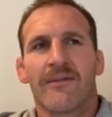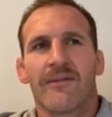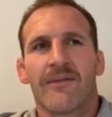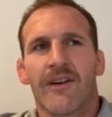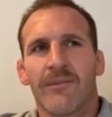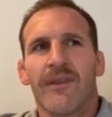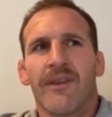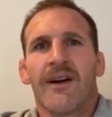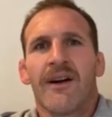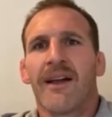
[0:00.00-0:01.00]

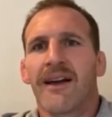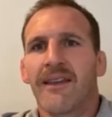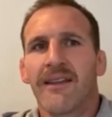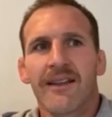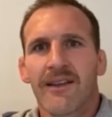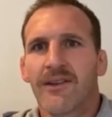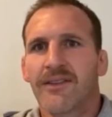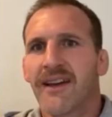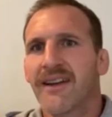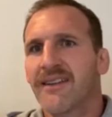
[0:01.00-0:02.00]
I'm lucky. Like
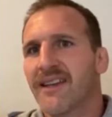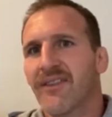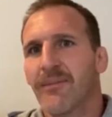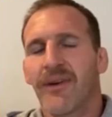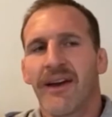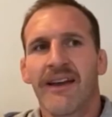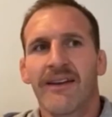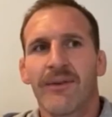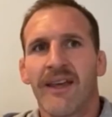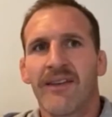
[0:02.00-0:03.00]
Crusaders have a brand,
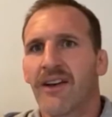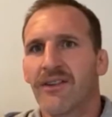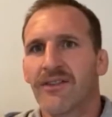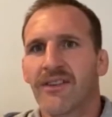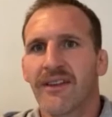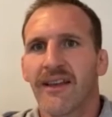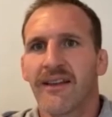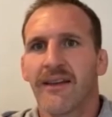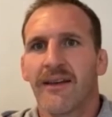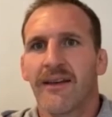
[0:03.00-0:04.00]
and we have a culture
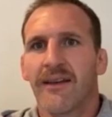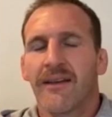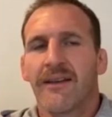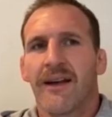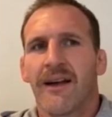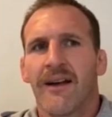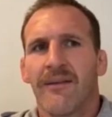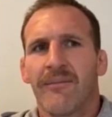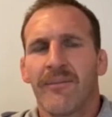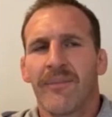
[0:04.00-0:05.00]
that
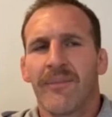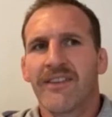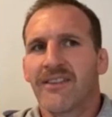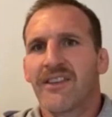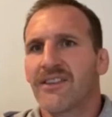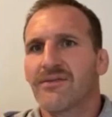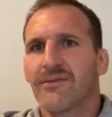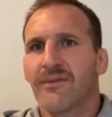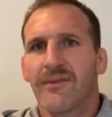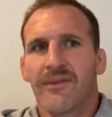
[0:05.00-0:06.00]
isn't just
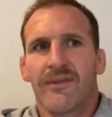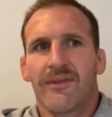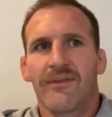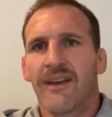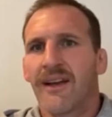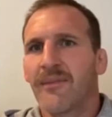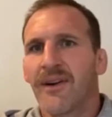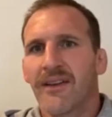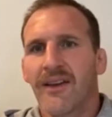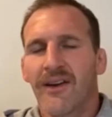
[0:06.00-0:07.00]
done
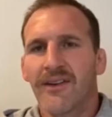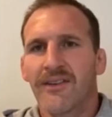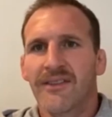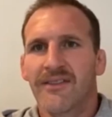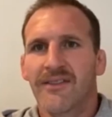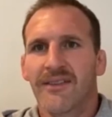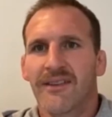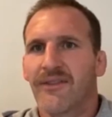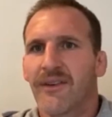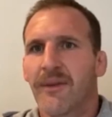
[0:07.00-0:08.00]
by the coach.
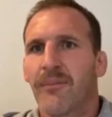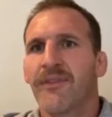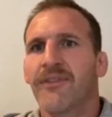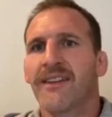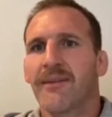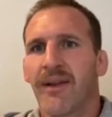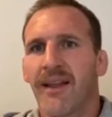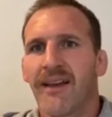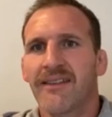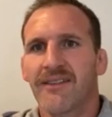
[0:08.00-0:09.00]
It's from the senior
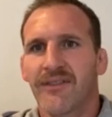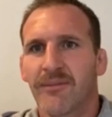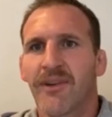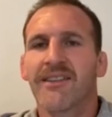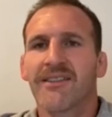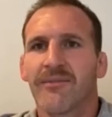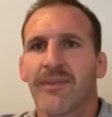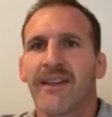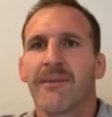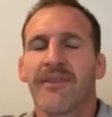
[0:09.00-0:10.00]
players. It's from guys that have
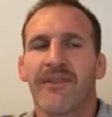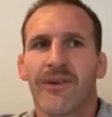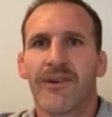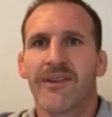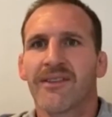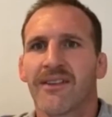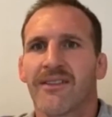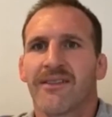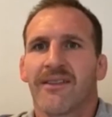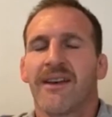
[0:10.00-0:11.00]
been there before.
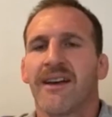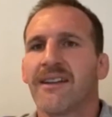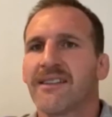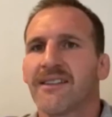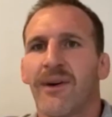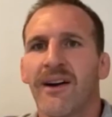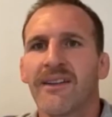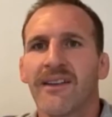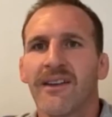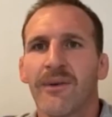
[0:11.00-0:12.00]
It's
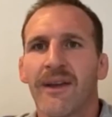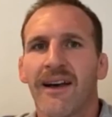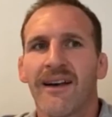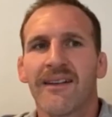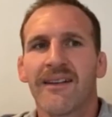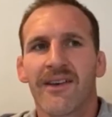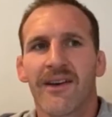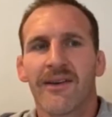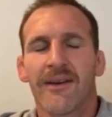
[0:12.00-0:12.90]
intertwined in who we are, and so